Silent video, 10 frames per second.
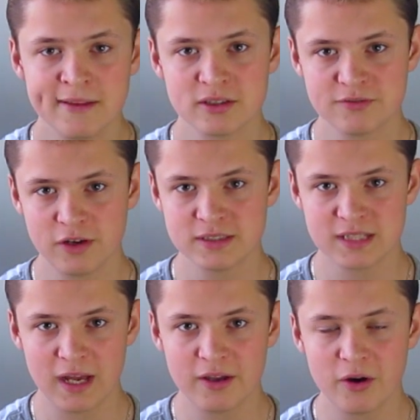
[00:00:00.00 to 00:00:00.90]
Now as far as
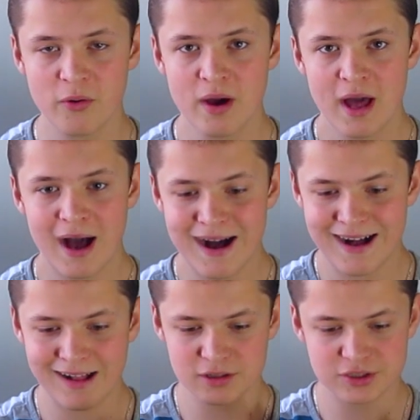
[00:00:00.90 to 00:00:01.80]
I go, uh,
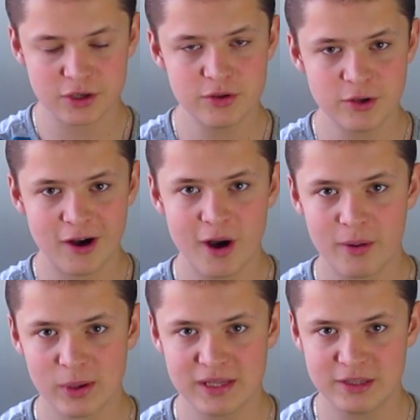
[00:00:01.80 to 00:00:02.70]
I'll show you
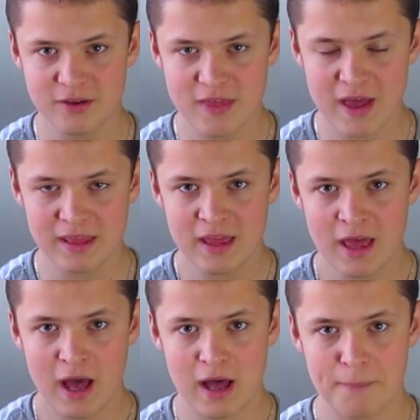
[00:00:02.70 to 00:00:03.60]
how I do that,
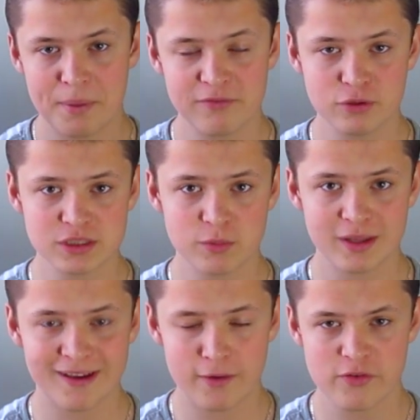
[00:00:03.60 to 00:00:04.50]
uh, but first I
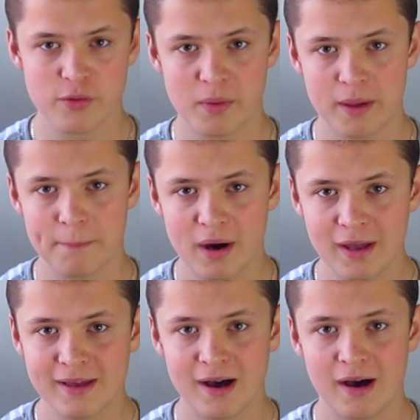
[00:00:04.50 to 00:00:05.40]
wanna cover my
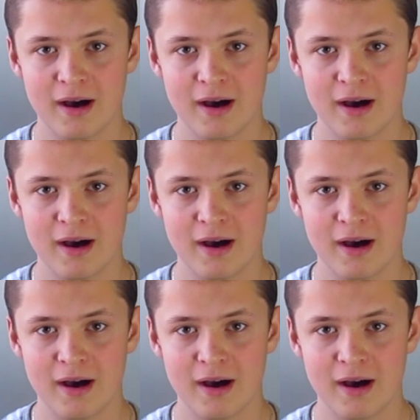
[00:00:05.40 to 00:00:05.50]
mic.